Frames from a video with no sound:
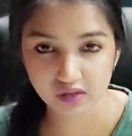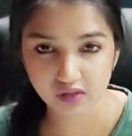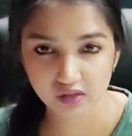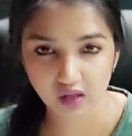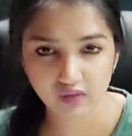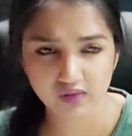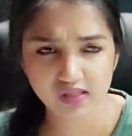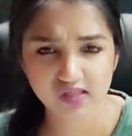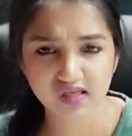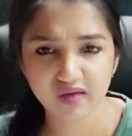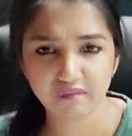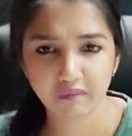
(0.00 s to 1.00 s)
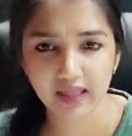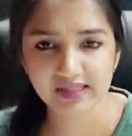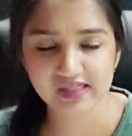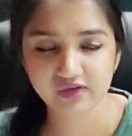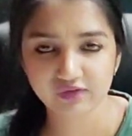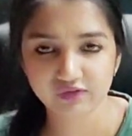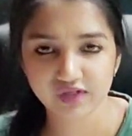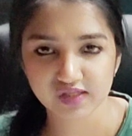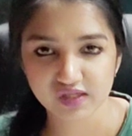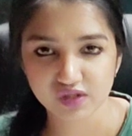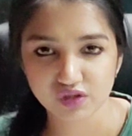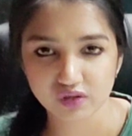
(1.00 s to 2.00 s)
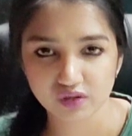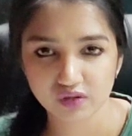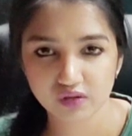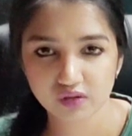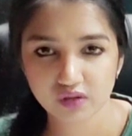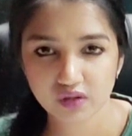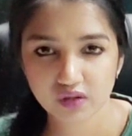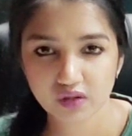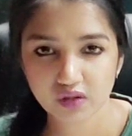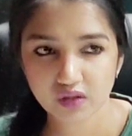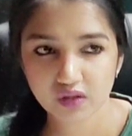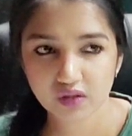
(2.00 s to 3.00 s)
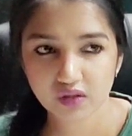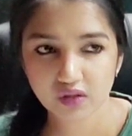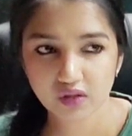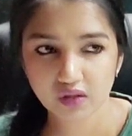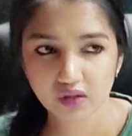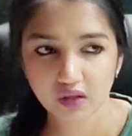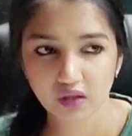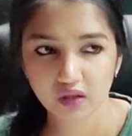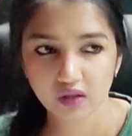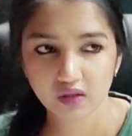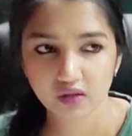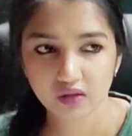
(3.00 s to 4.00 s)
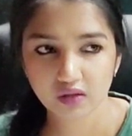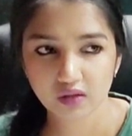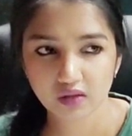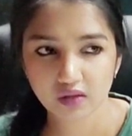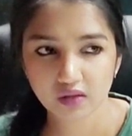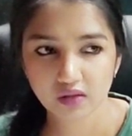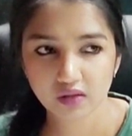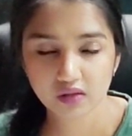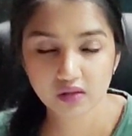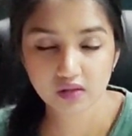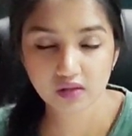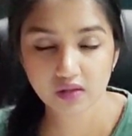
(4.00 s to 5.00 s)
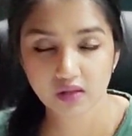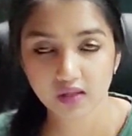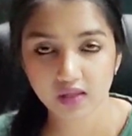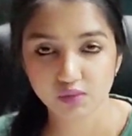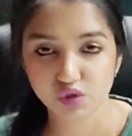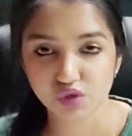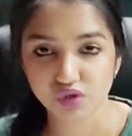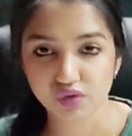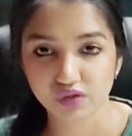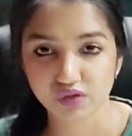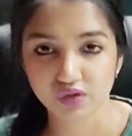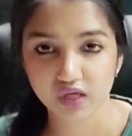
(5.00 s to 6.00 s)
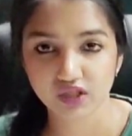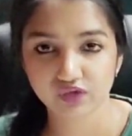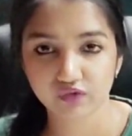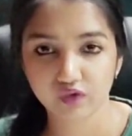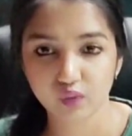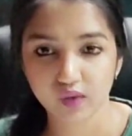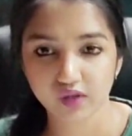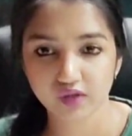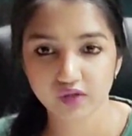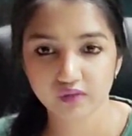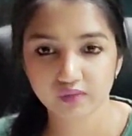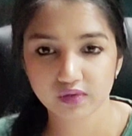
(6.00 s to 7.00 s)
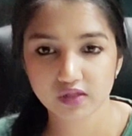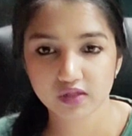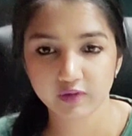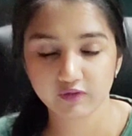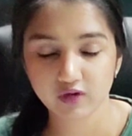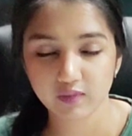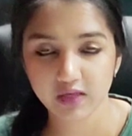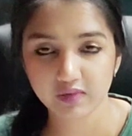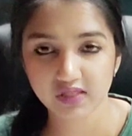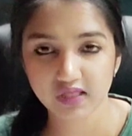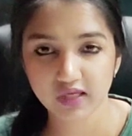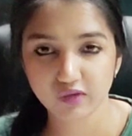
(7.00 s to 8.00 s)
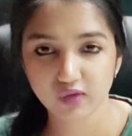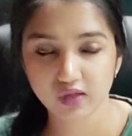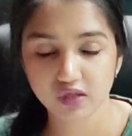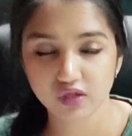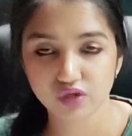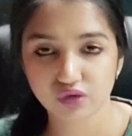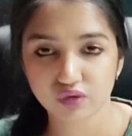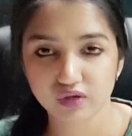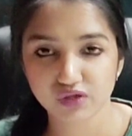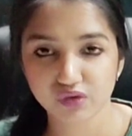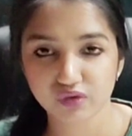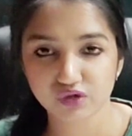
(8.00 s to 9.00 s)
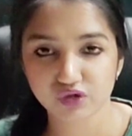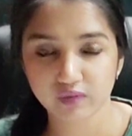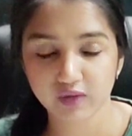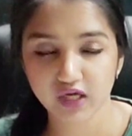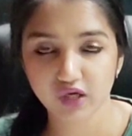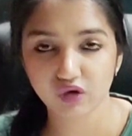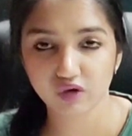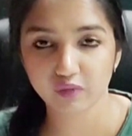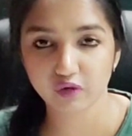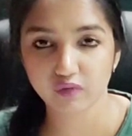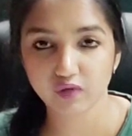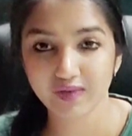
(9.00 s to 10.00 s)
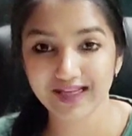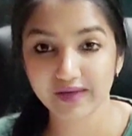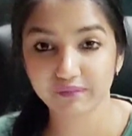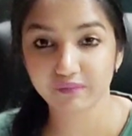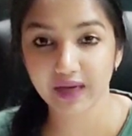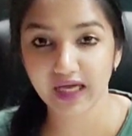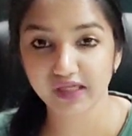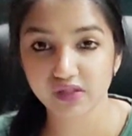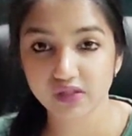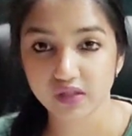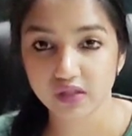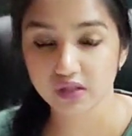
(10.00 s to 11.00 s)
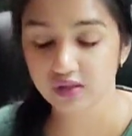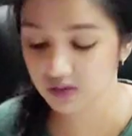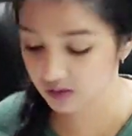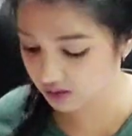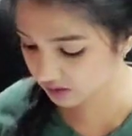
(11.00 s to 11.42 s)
There is this impulsive decision. You know, I'm just going to charge forward. Some of you might be dealing with a Taurus or a Gemini or probably a Pisces.